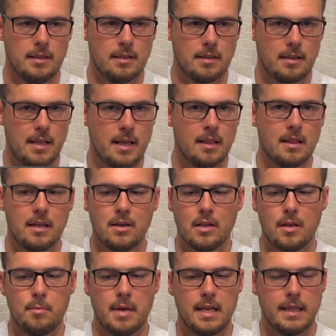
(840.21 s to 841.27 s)
they
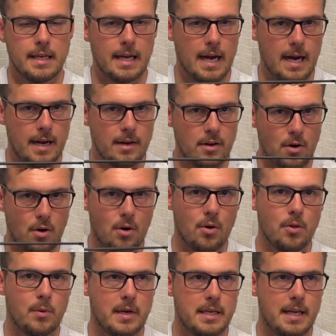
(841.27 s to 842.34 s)
literally made the guide all
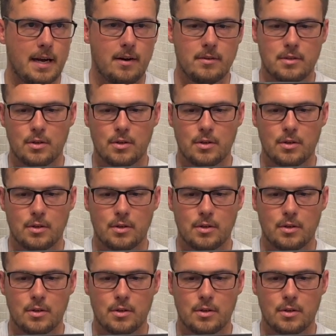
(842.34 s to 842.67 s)
the way down